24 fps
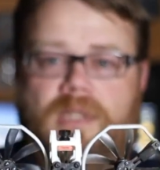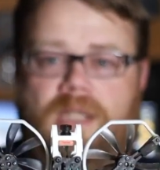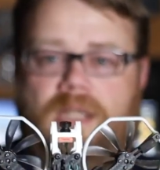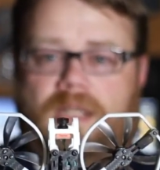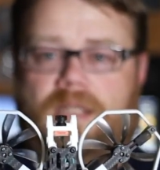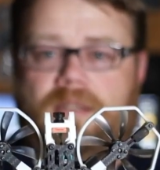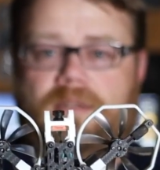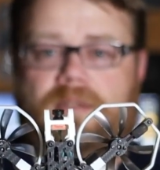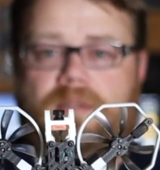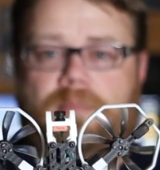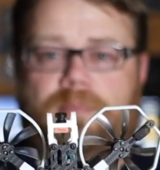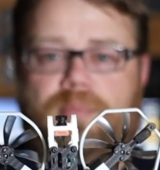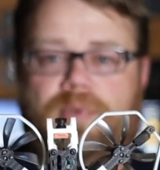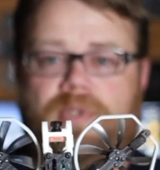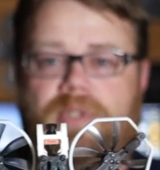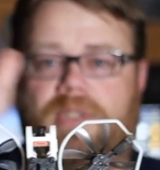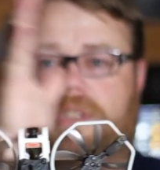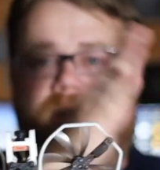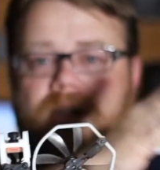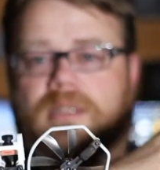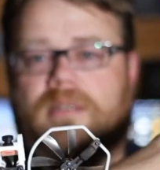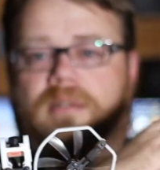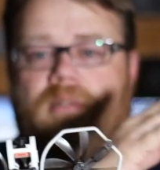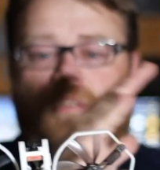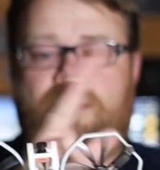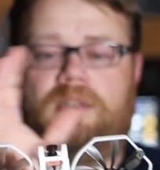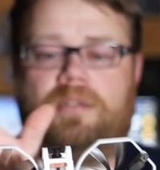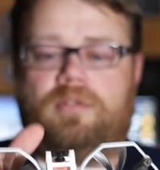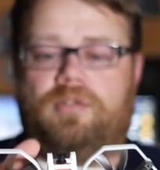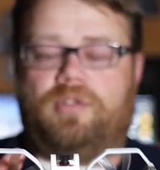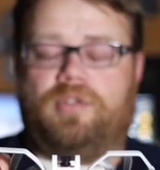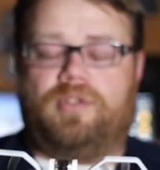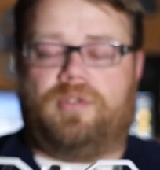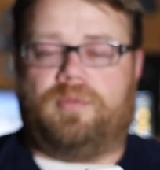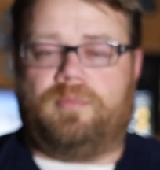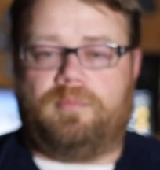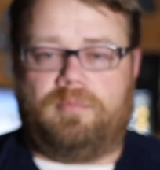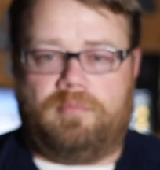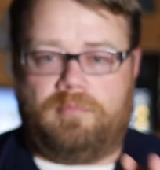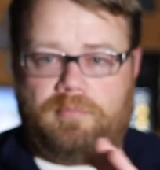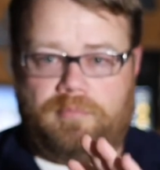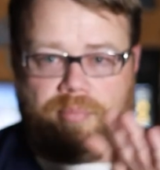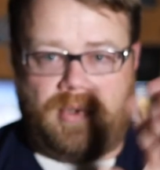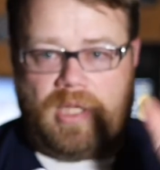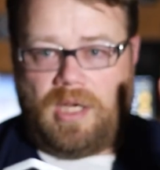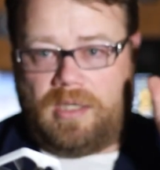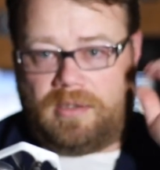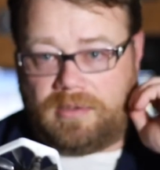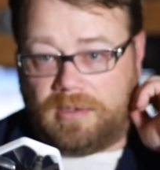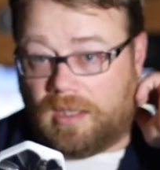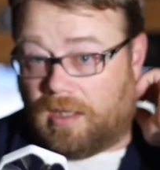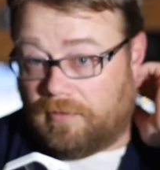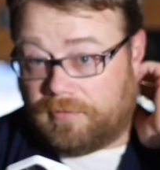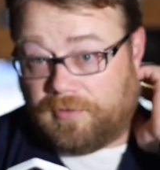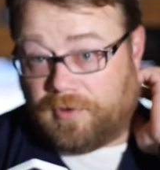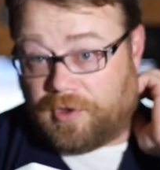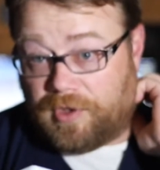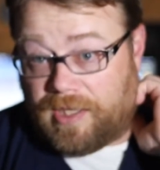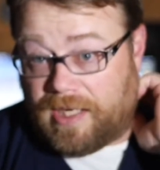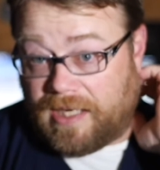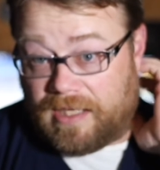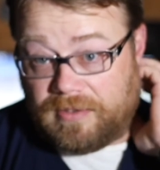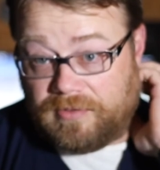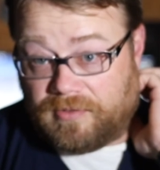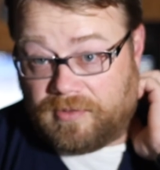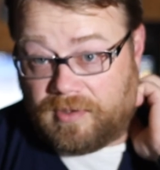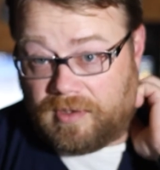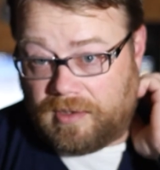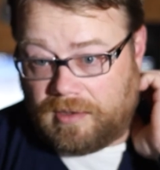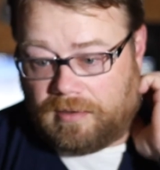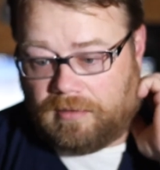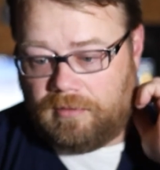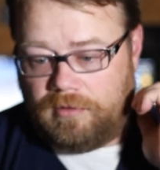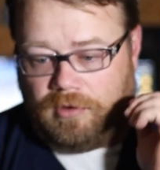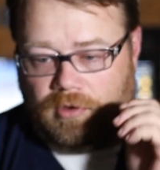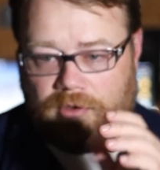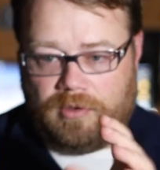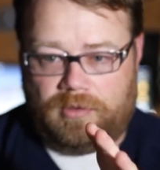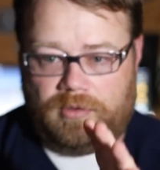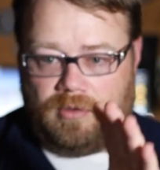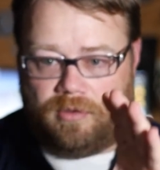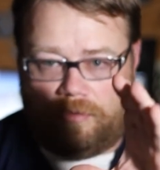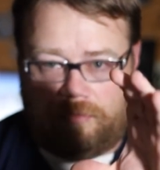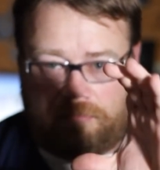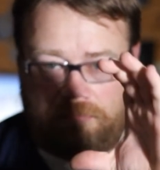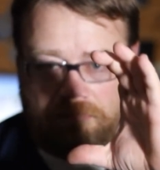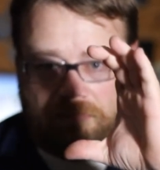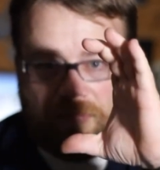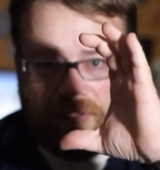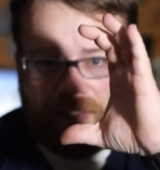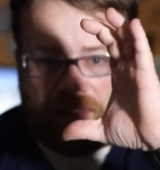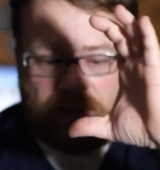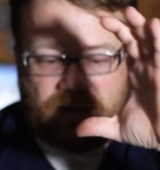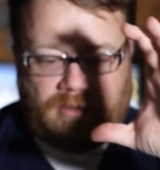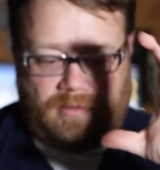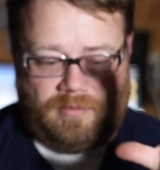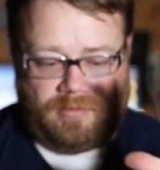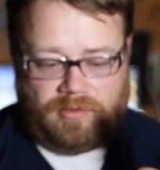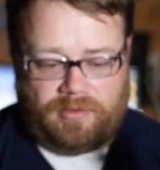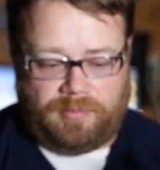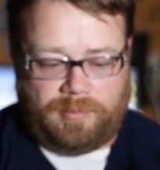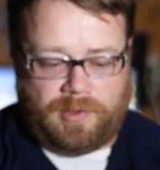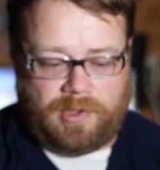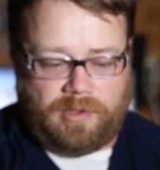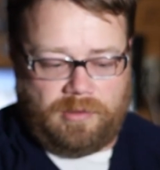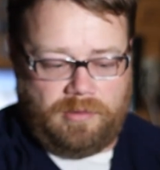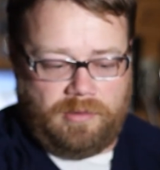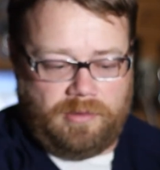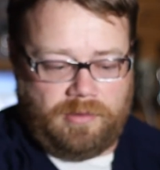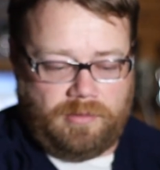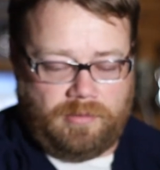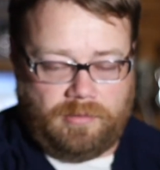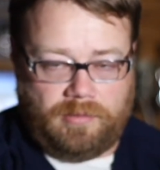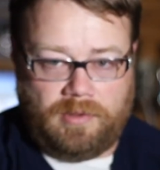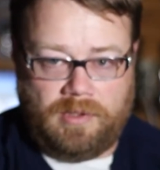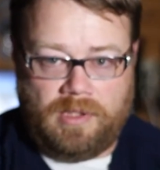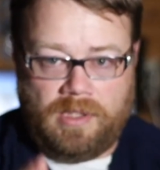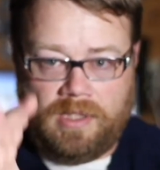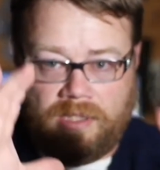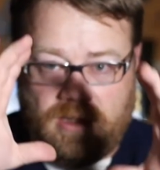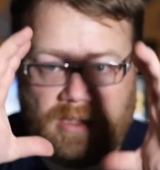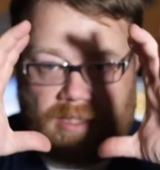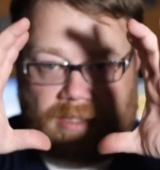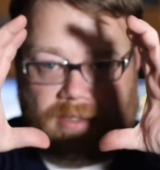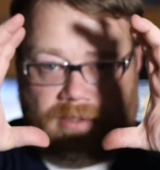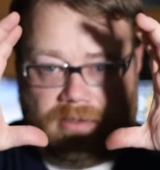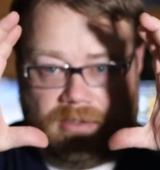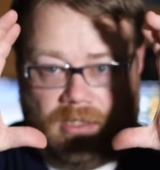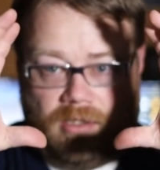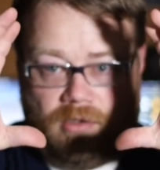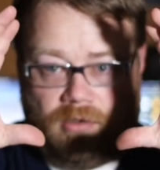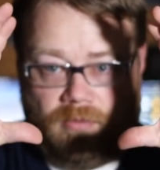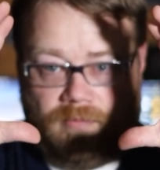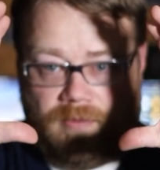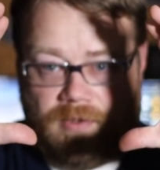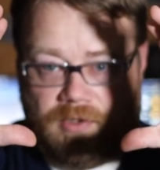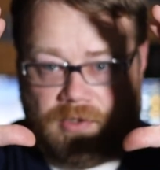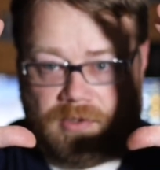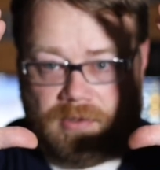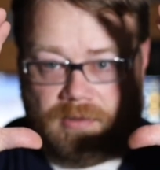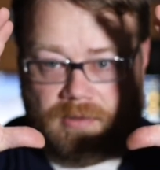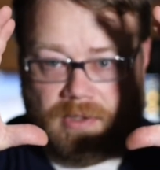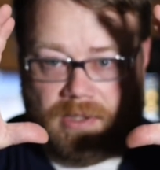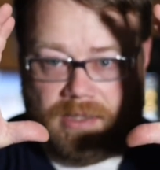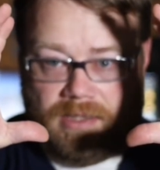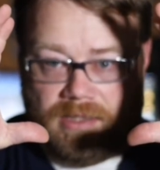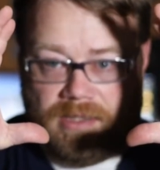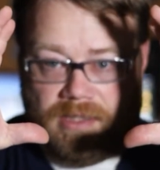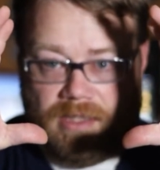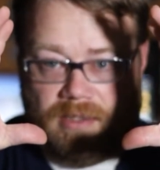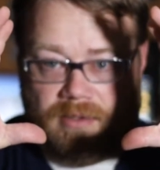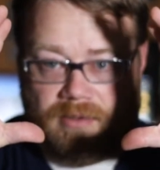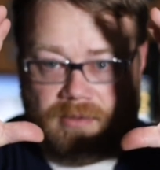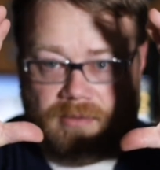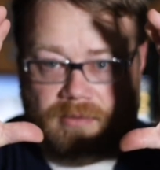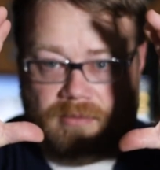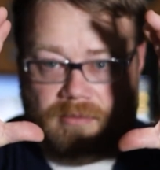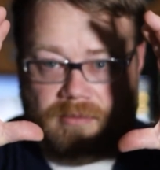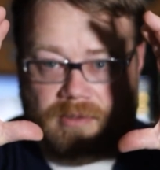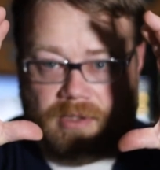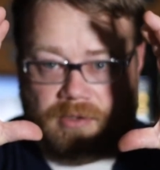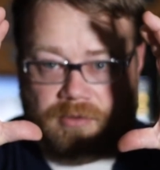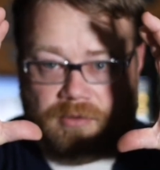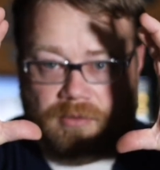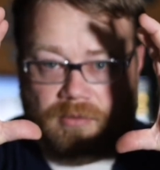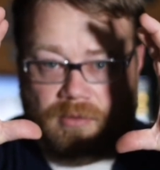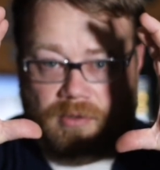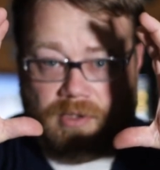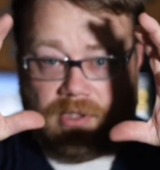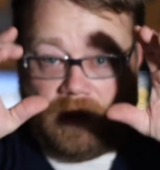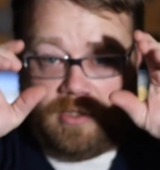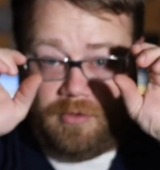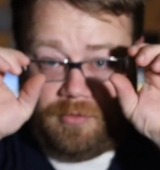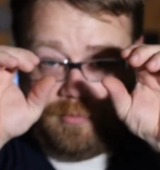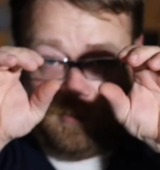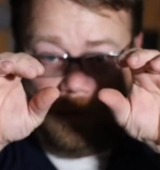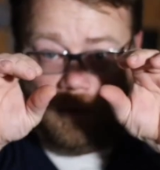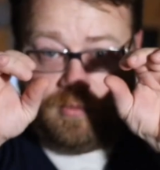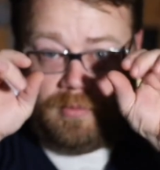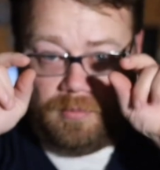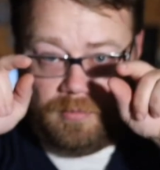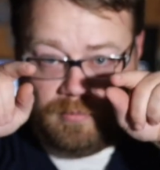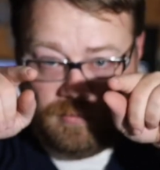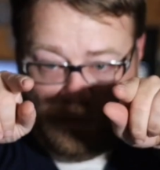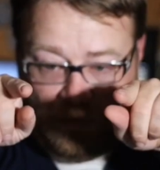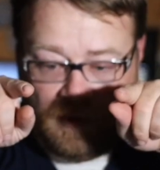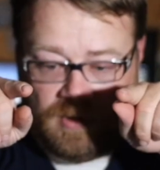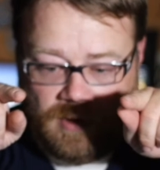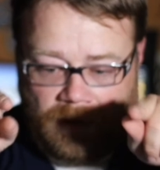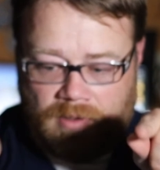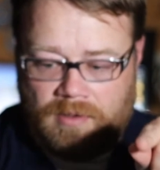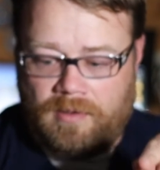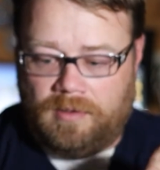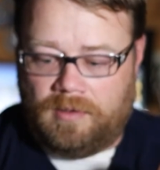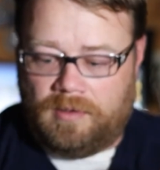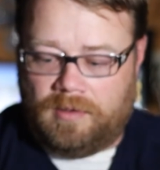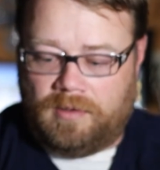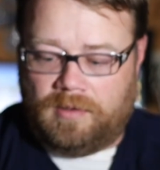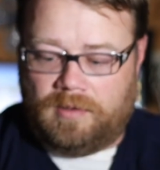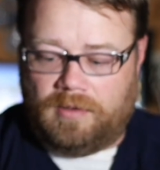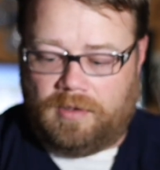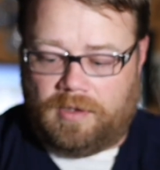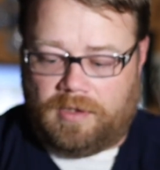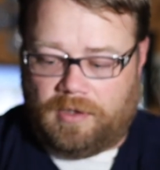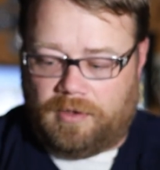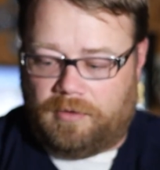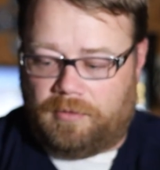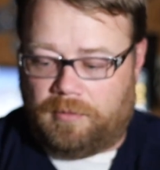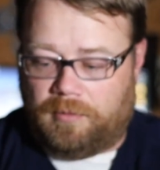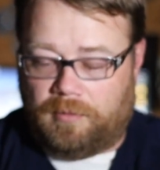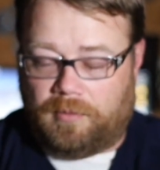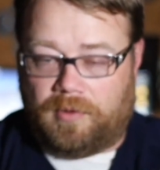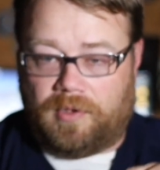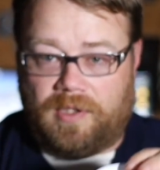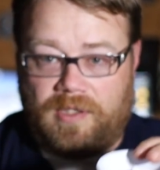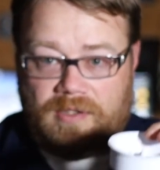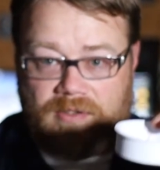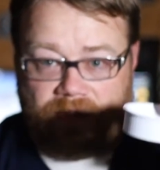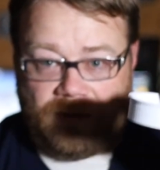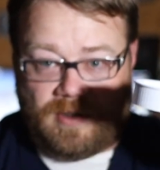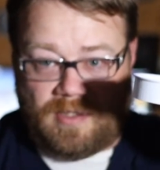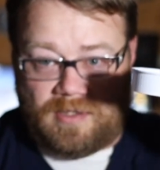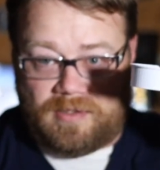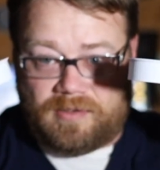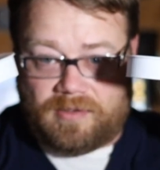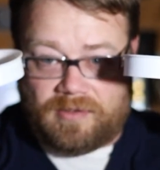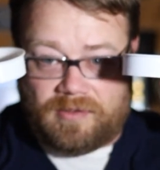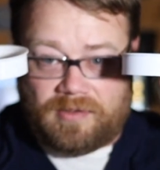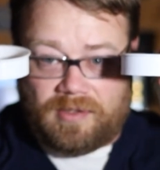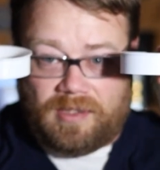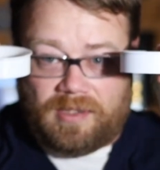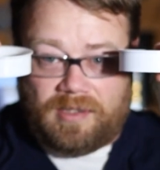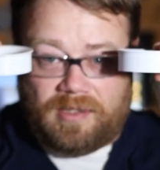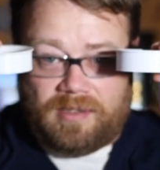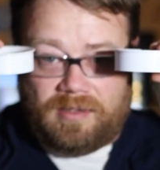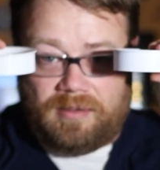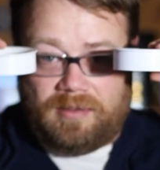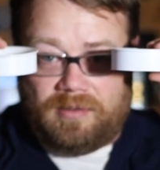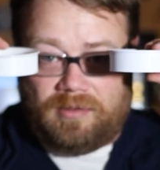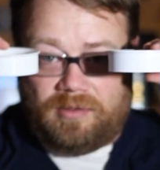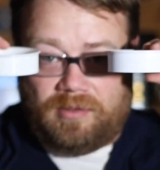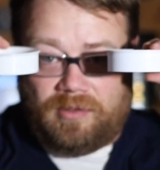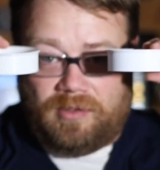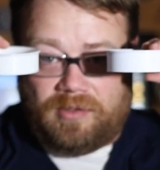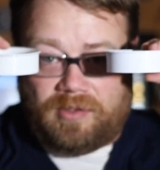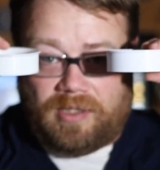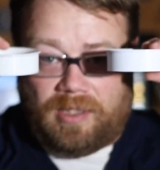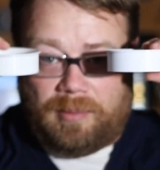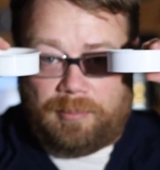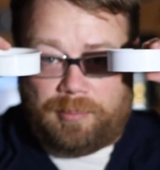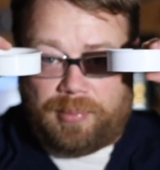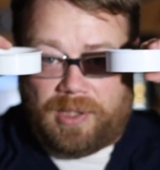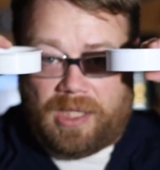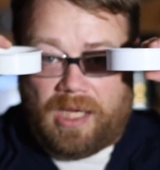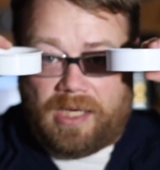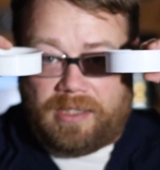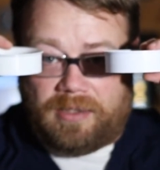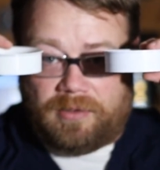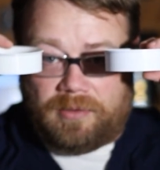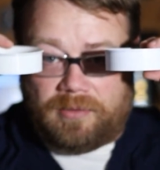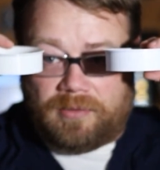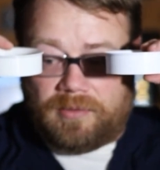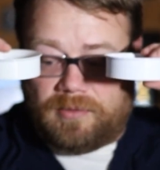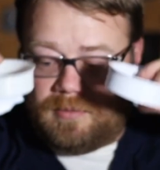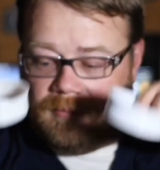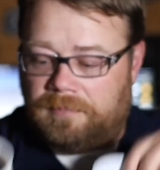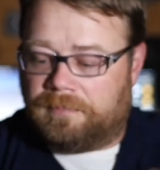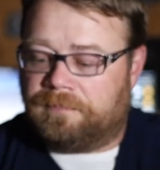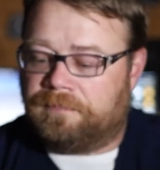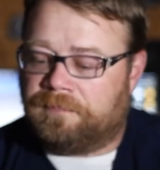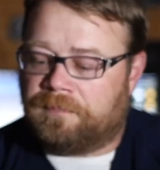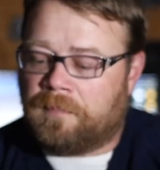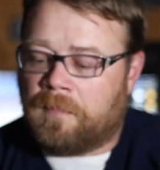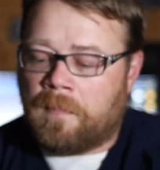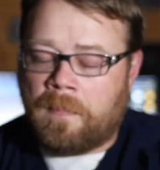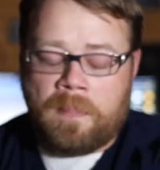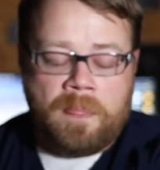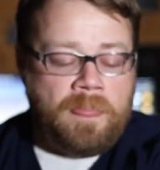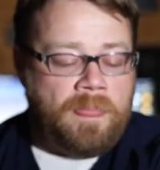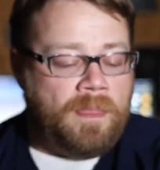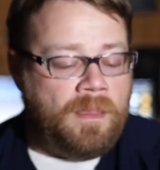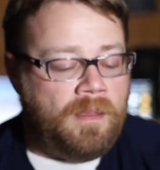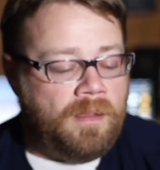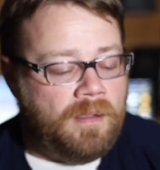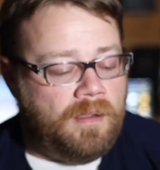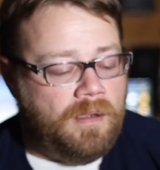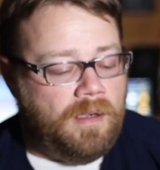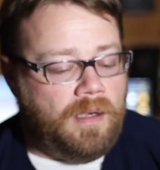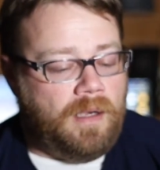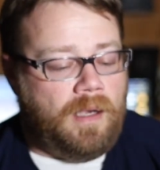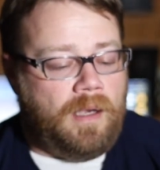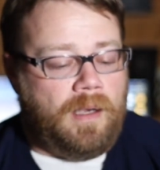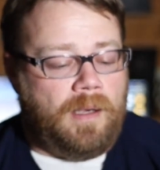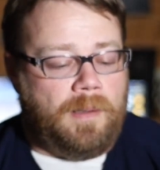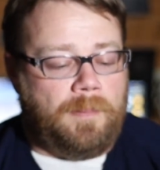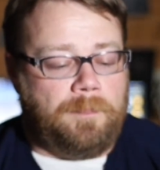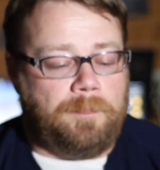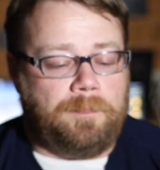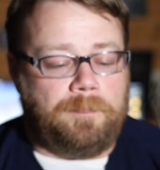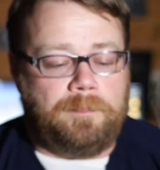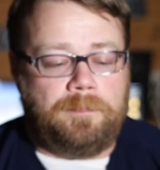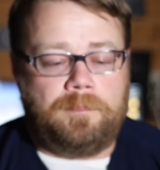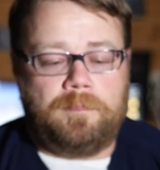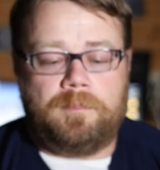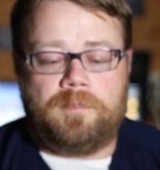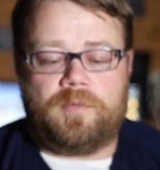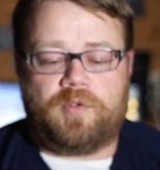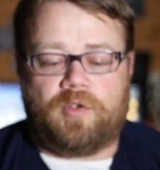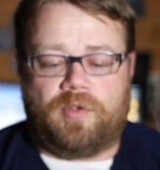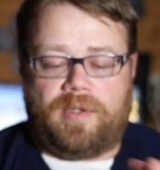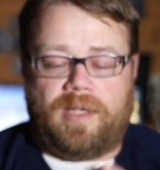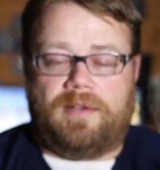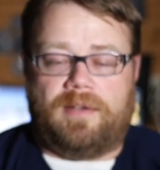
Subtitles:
It is completely just blocked off and you can't see. You're like in a small little like tunnel vision like this that you're looking through these things. It's like blinders. So